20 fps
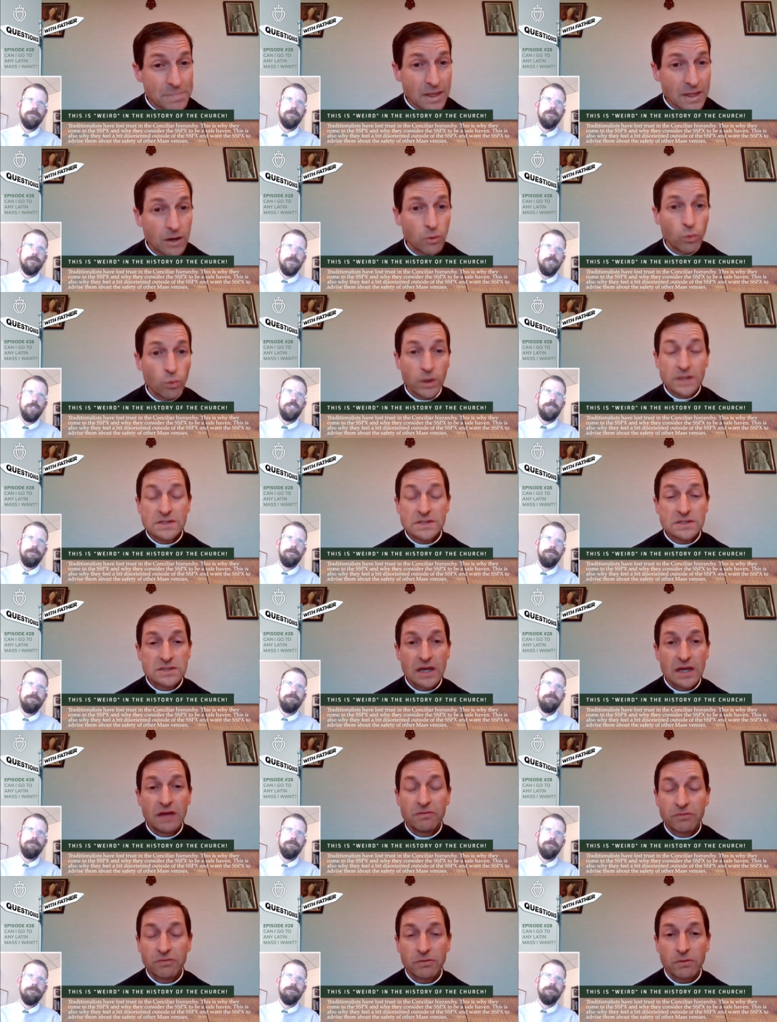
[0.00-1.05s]
what's
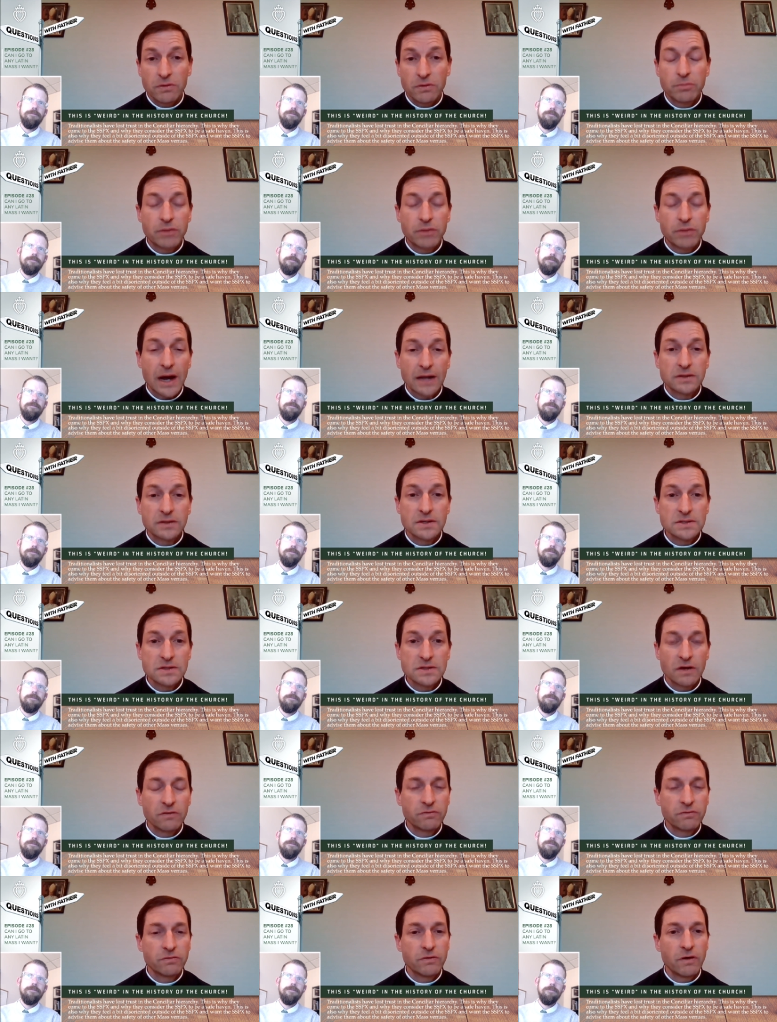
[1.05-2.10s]
safe for the practice
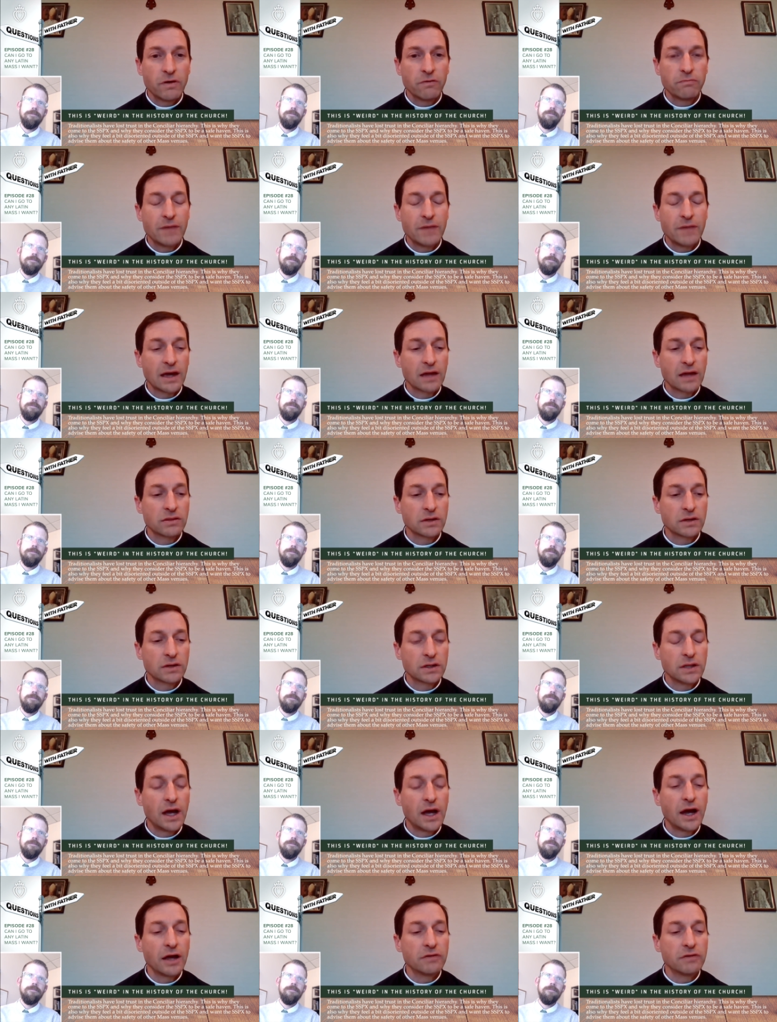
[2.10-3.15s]
of my
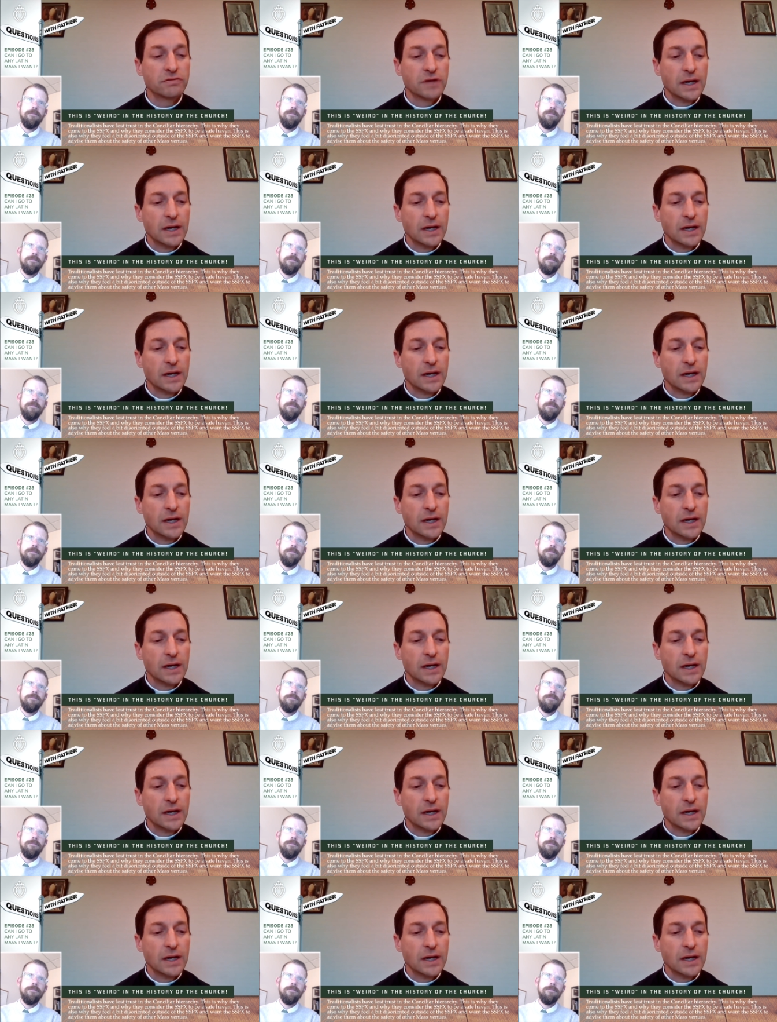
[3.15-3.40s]
Catholic life.